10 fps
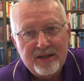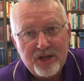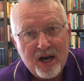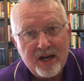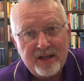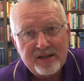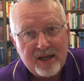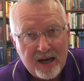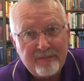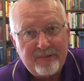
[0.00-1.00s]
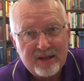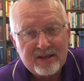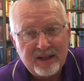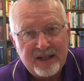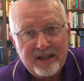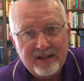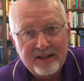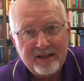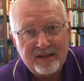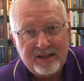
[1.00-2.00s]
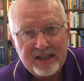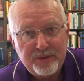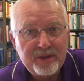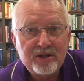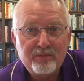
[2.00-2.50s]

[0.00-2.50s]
John is obviously continuing